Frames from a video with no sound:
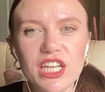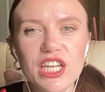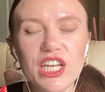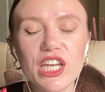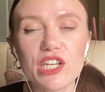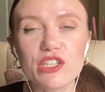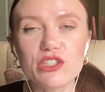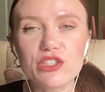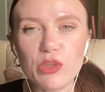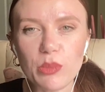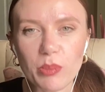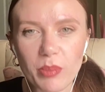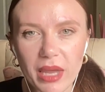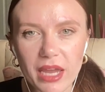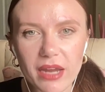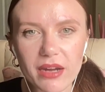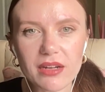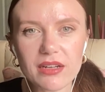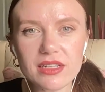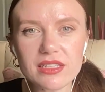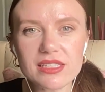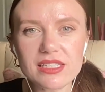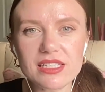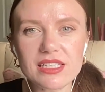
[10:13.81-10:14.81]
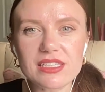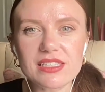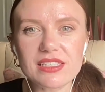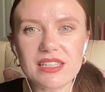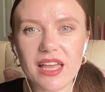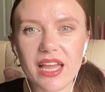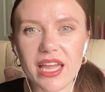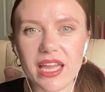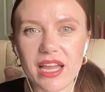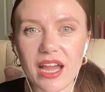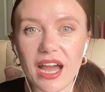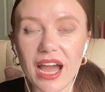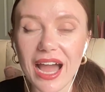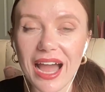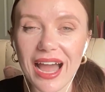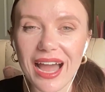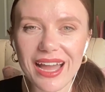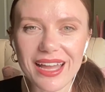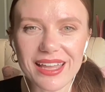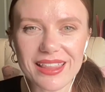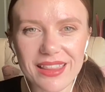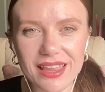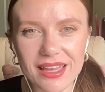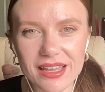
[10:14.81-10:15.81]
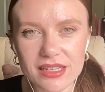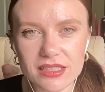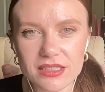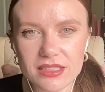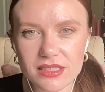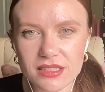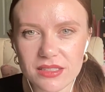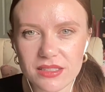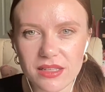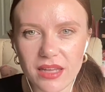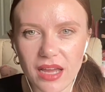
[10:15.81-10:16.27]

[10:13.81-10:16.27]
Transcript: and so Paris is like, I liked